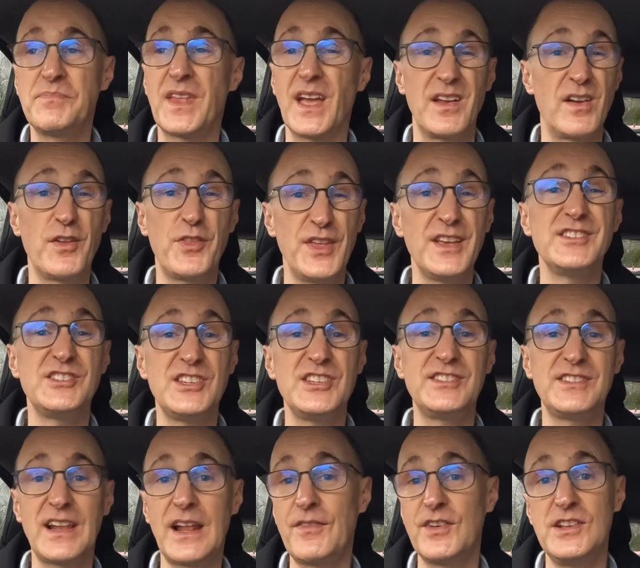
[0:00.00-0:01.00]
And I think she's
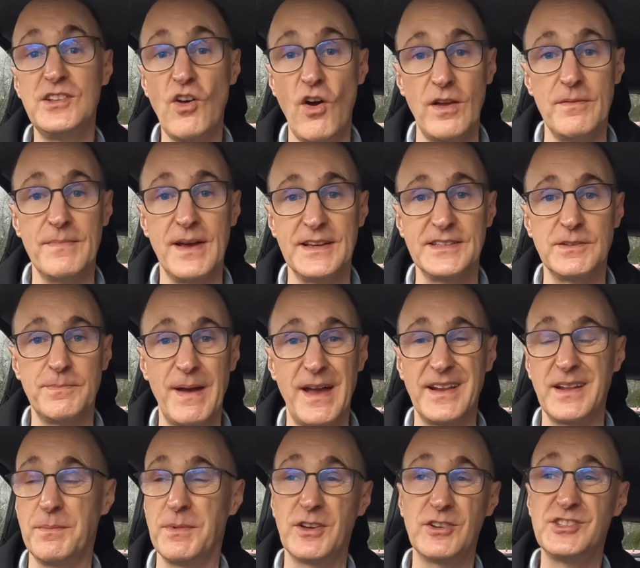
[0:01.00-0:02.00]
still having nightmares
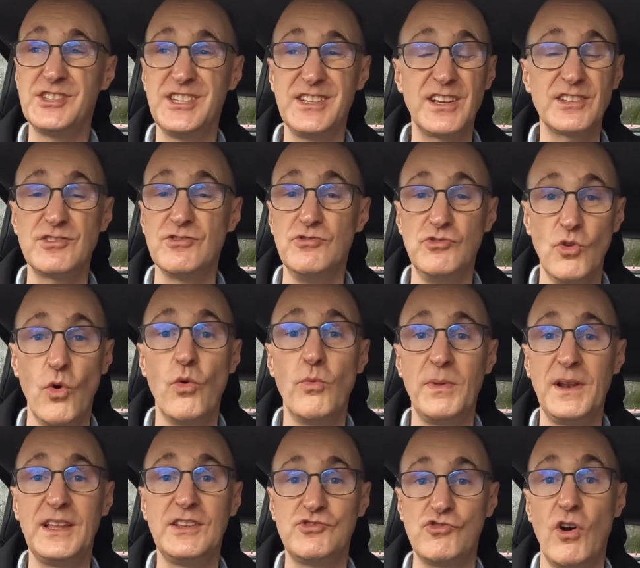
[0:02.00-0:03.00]
about it because she doesn't
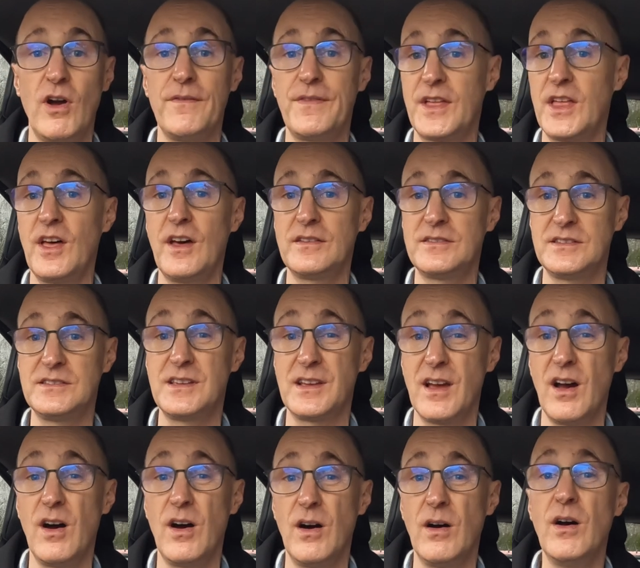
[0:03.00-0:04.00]
normally drive a courtesy
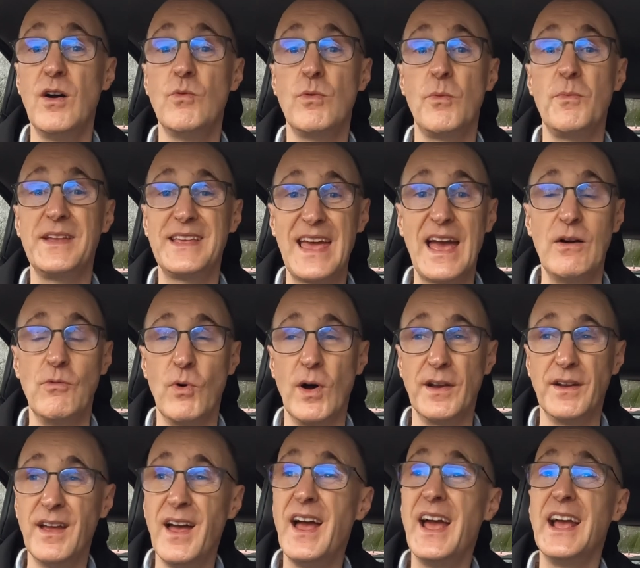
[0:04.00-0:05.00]
car when we get
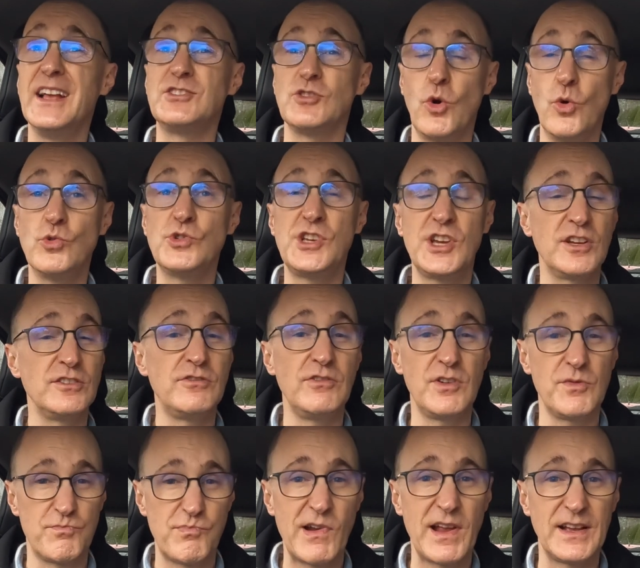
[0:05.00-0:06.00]
one. It's all she can do
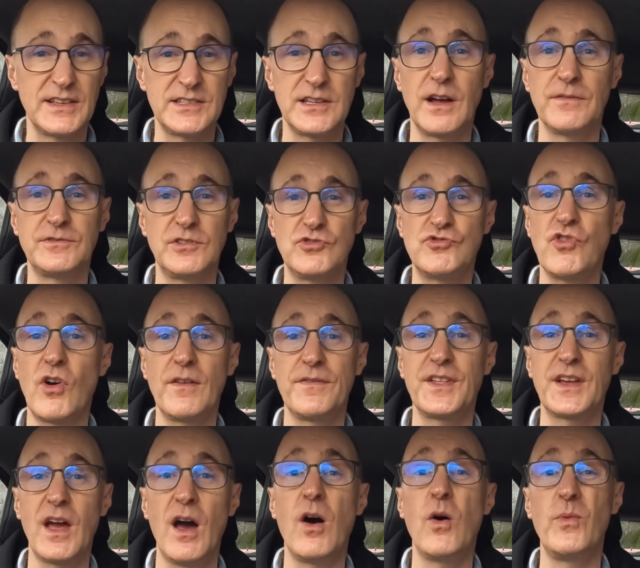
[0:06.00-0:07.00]
to bring herself to drive
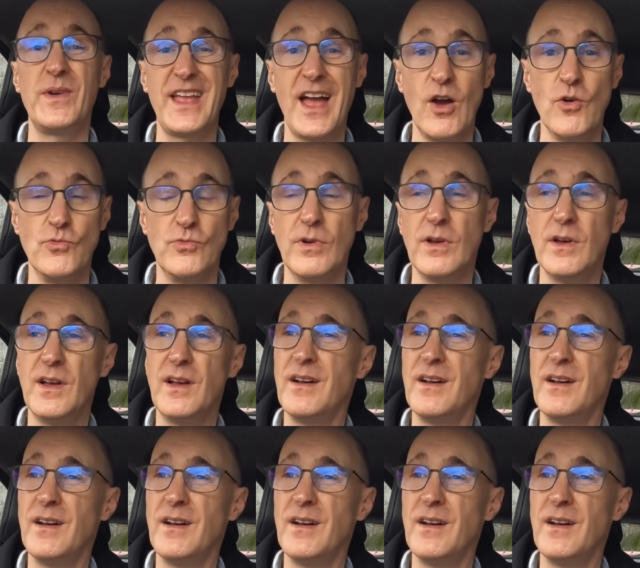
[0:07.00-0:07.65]
the car we own.